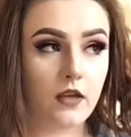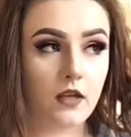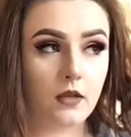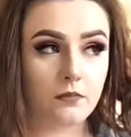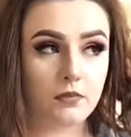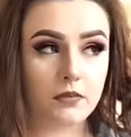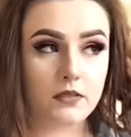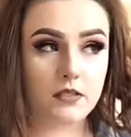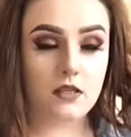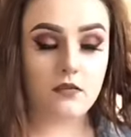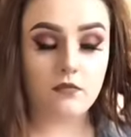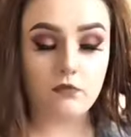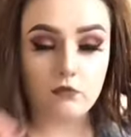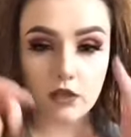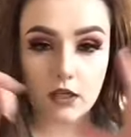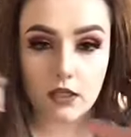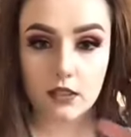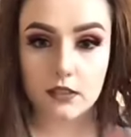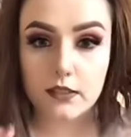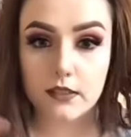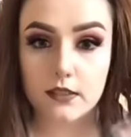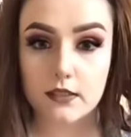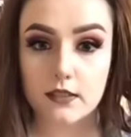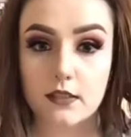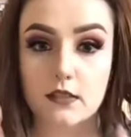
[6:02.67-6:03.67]
perceiving
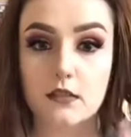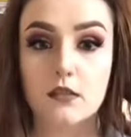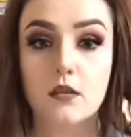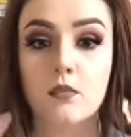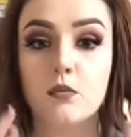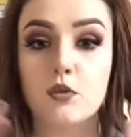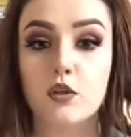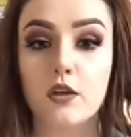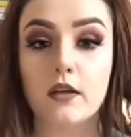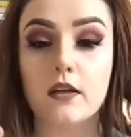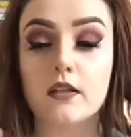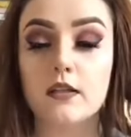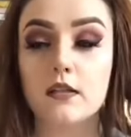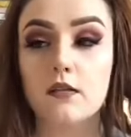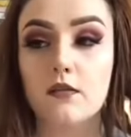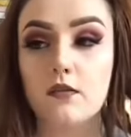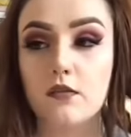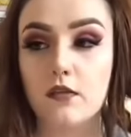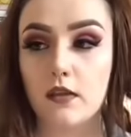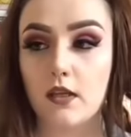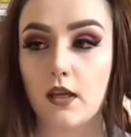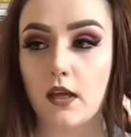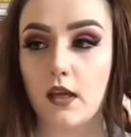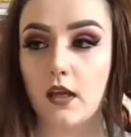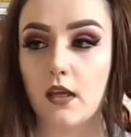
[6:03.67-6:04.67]
reality as this objective
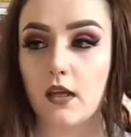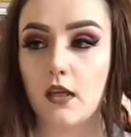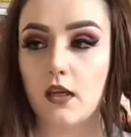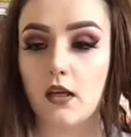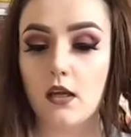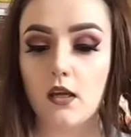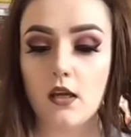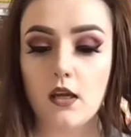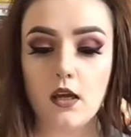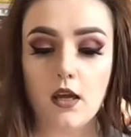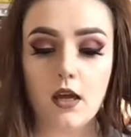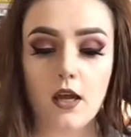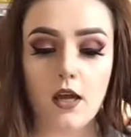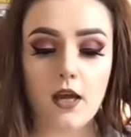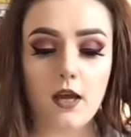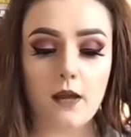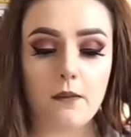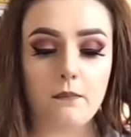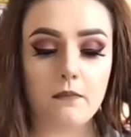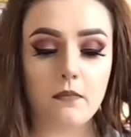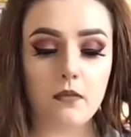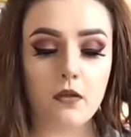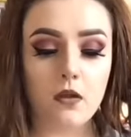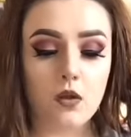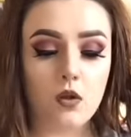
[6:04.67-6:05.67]
thing
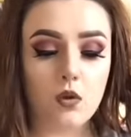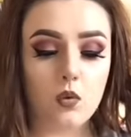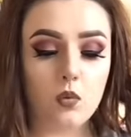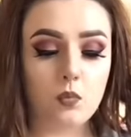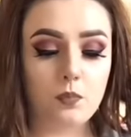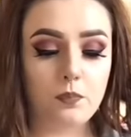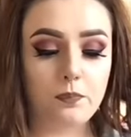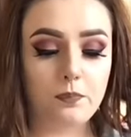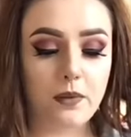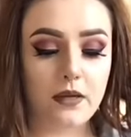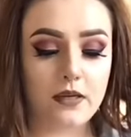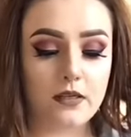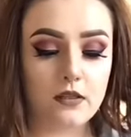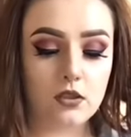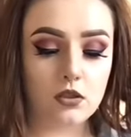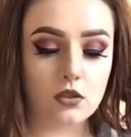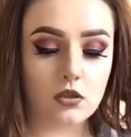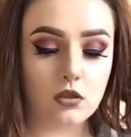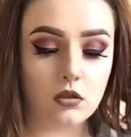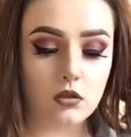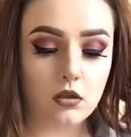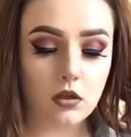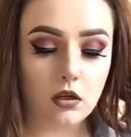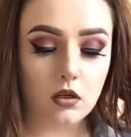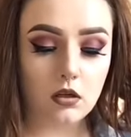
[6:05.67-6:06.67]
based
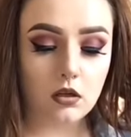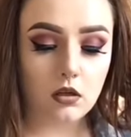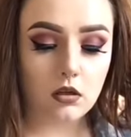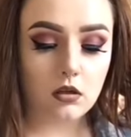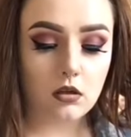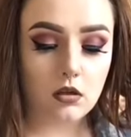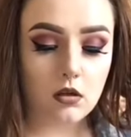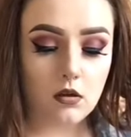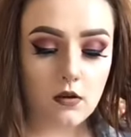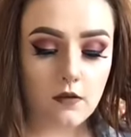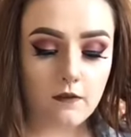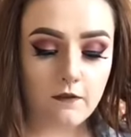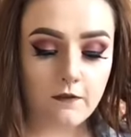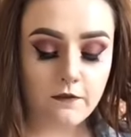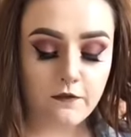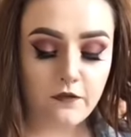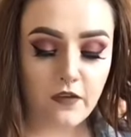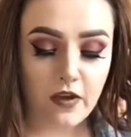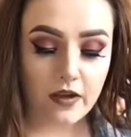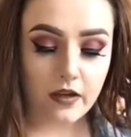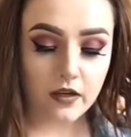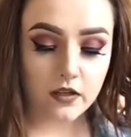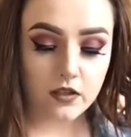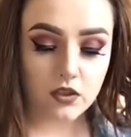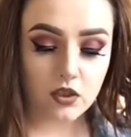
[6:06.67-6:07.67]
on like
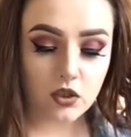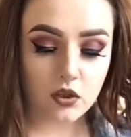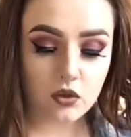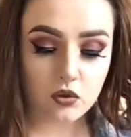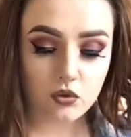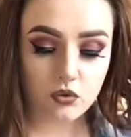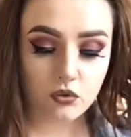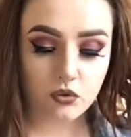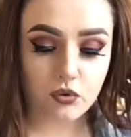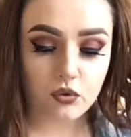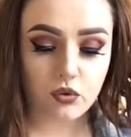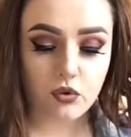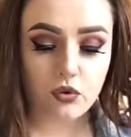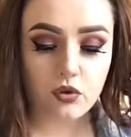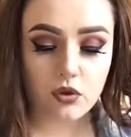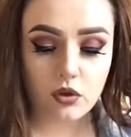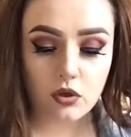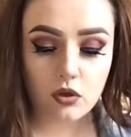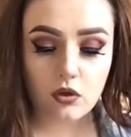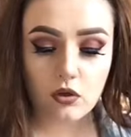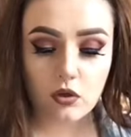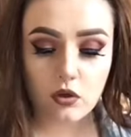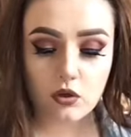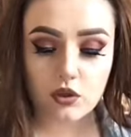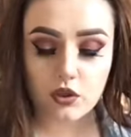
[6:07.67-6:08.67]
facts and truth
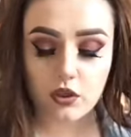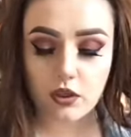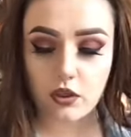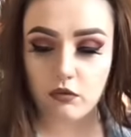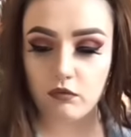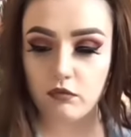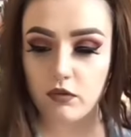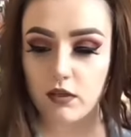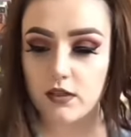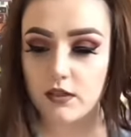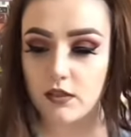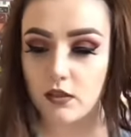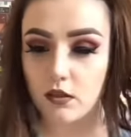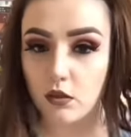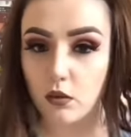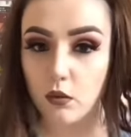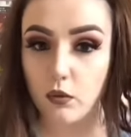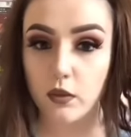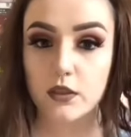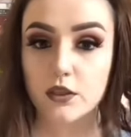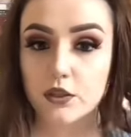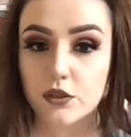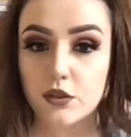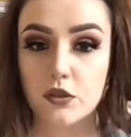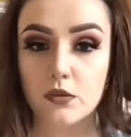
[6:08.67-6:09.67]
and logic and reason. It
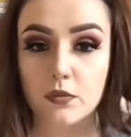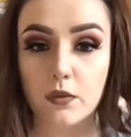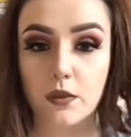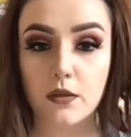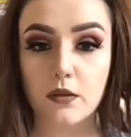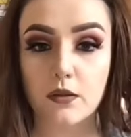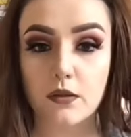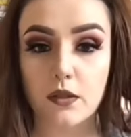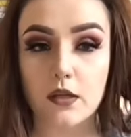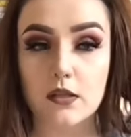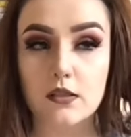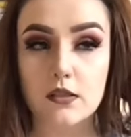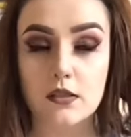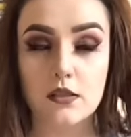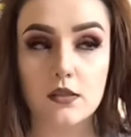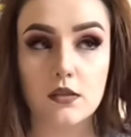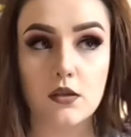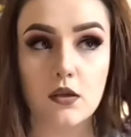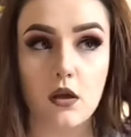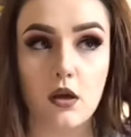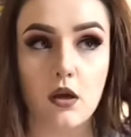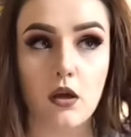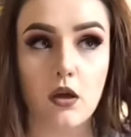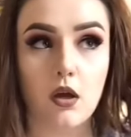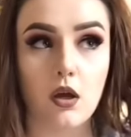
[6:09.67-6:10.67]
questions whether that's
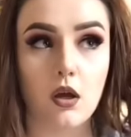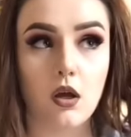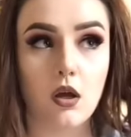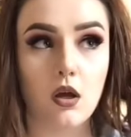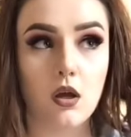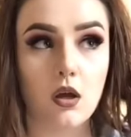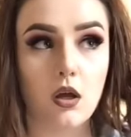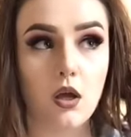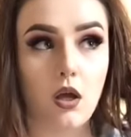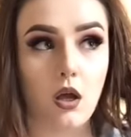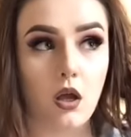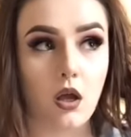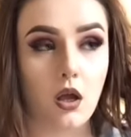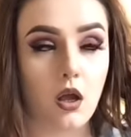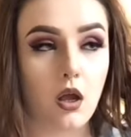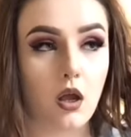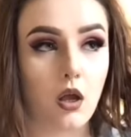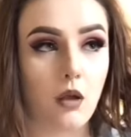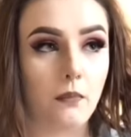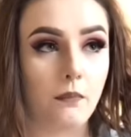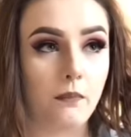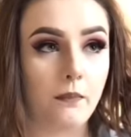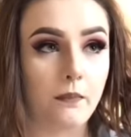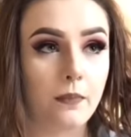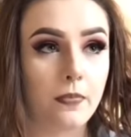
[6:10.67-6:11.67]
the
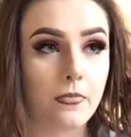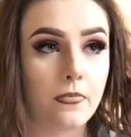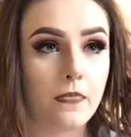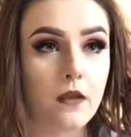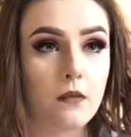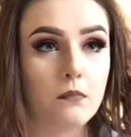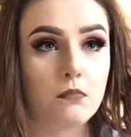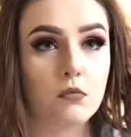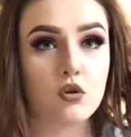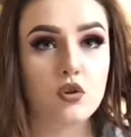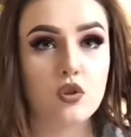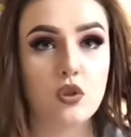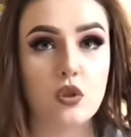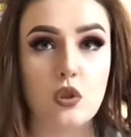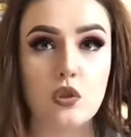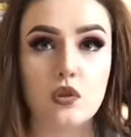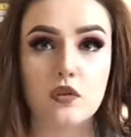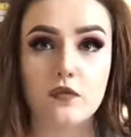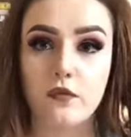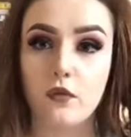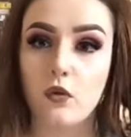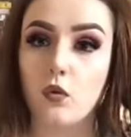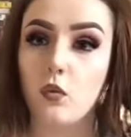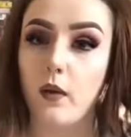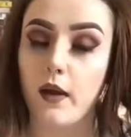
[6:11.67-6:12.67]
most
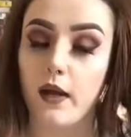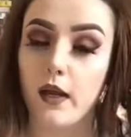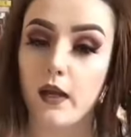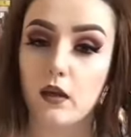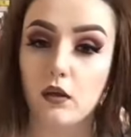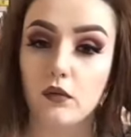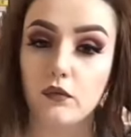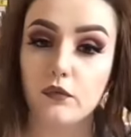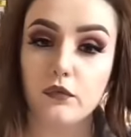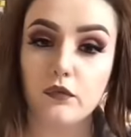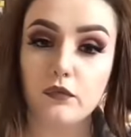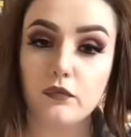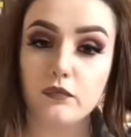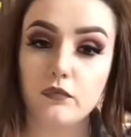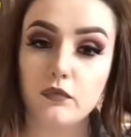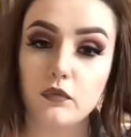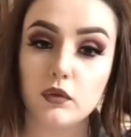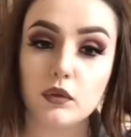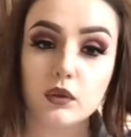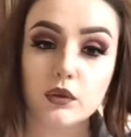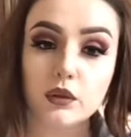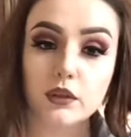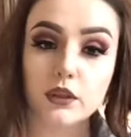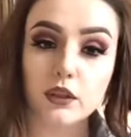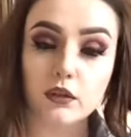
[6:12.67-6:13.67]
useful way of
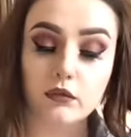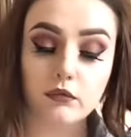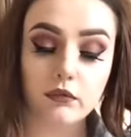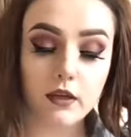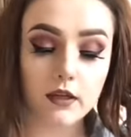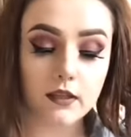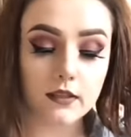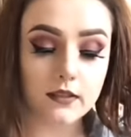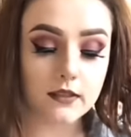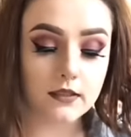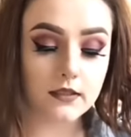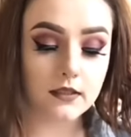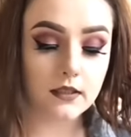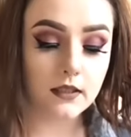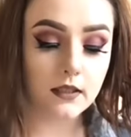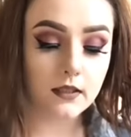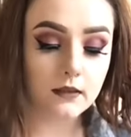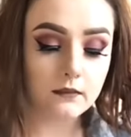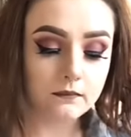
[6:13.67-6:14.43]
looking at reality.